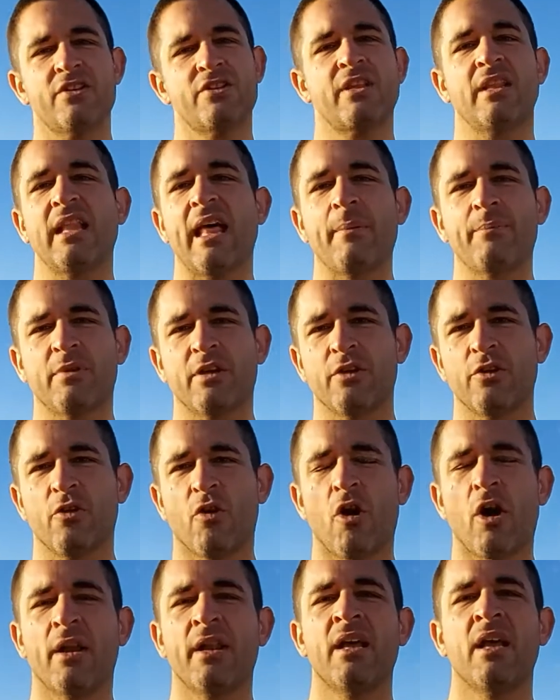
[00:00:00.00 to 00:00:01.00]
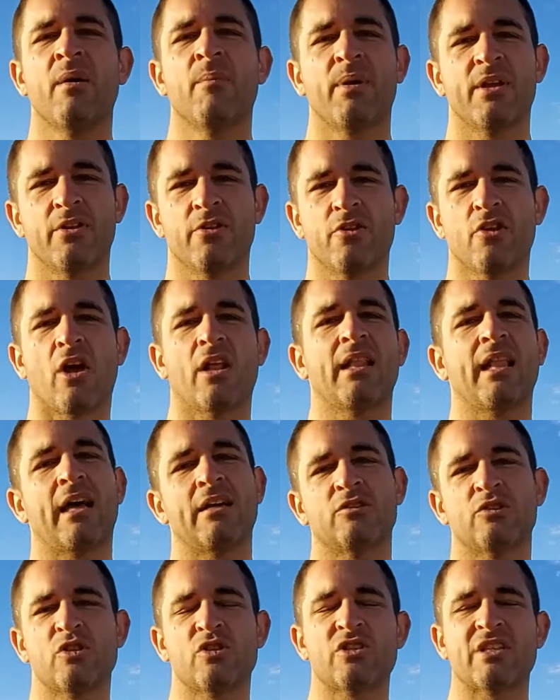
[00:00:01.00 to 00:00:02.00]
the lap that you're on, but you're not
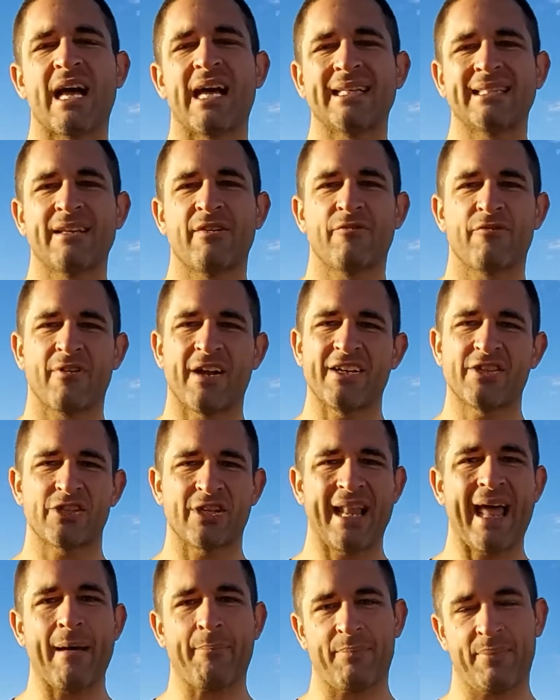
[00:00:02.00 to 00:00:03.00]
allowed to start a fresh lap.